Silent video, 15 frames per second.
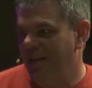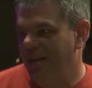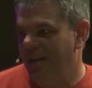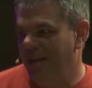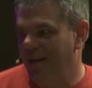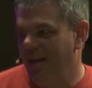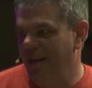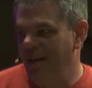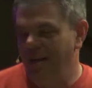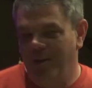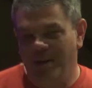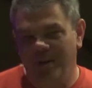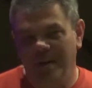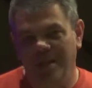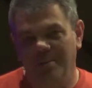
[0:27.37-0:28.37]

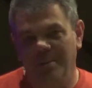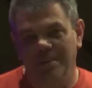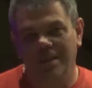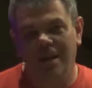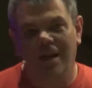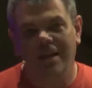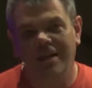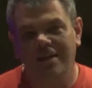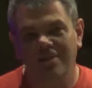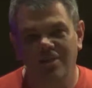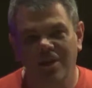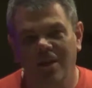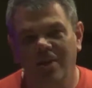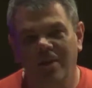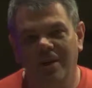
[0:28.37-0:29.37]
Her name is Connie
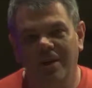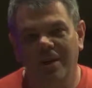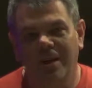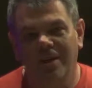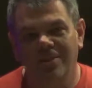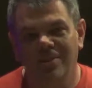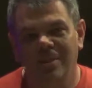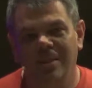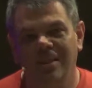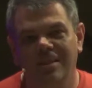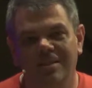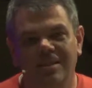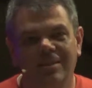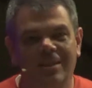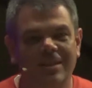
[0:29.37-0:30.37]
Ochoa, and she
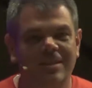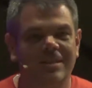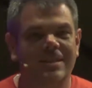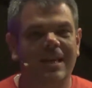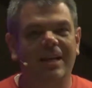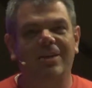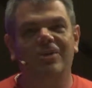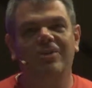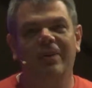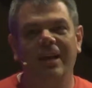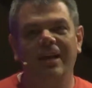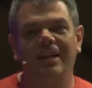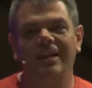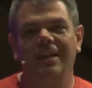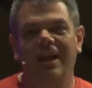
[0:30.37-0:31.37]
is the
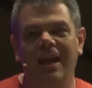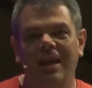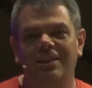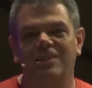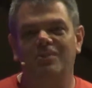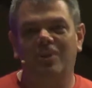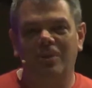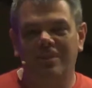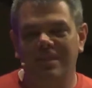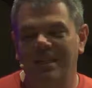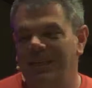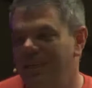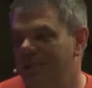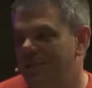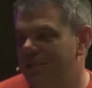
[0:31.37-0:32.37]
decorating
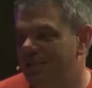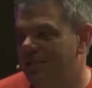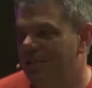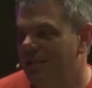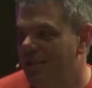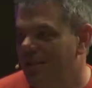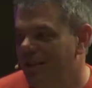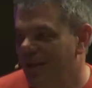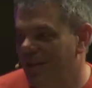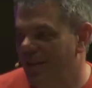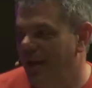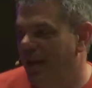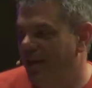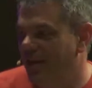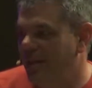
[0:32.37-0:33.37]
expertise
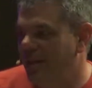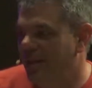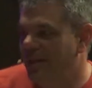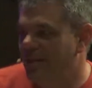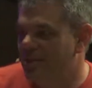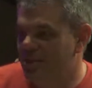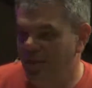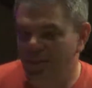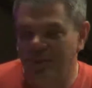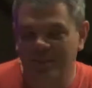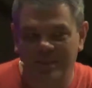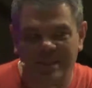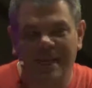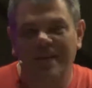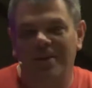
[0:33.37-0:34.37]
around here. And so we're
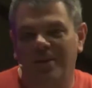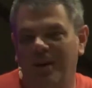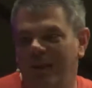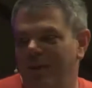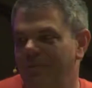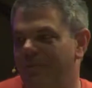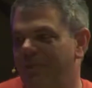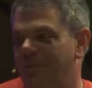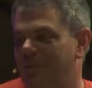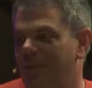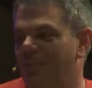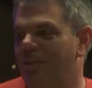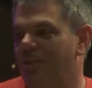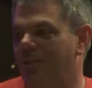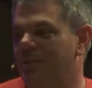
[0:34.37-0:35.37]
decorating for
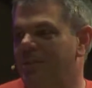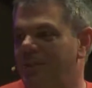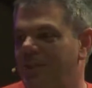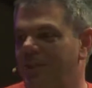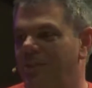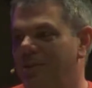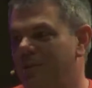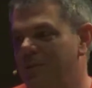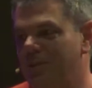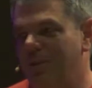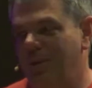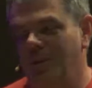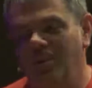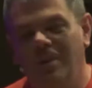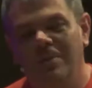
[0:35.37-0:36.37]
Summer in the Sun, which is
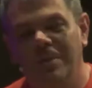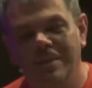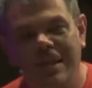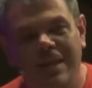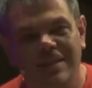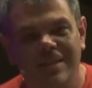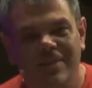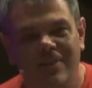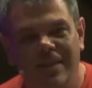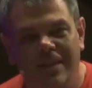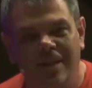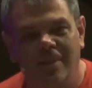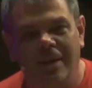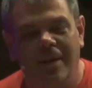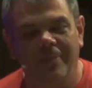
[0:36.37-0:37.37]
our women's activity
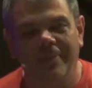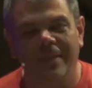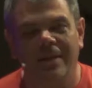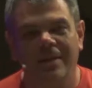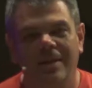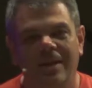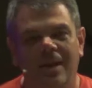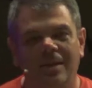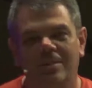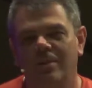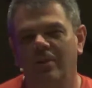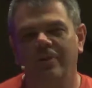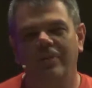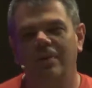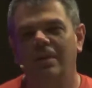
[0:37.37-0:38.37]
coming up.
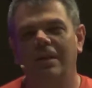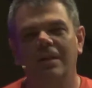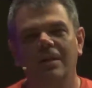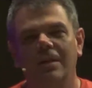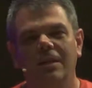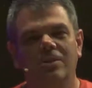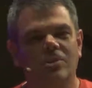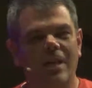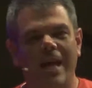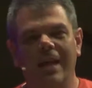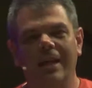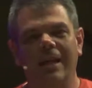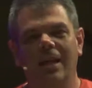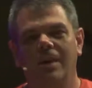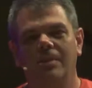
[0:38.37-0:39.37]
So if you hear any
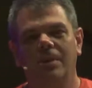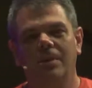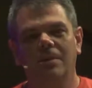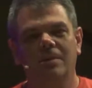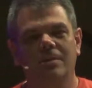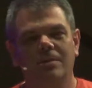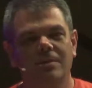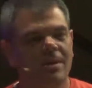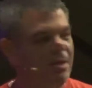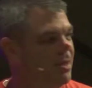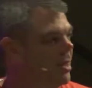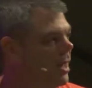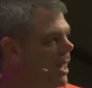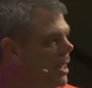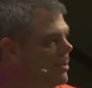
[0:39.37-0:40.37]
jackhammers,
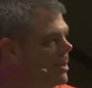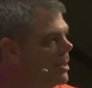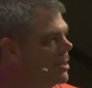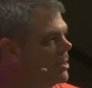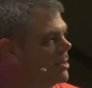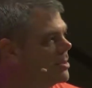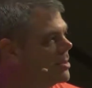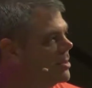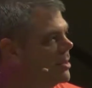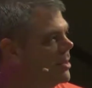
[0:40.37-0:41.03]
hammers,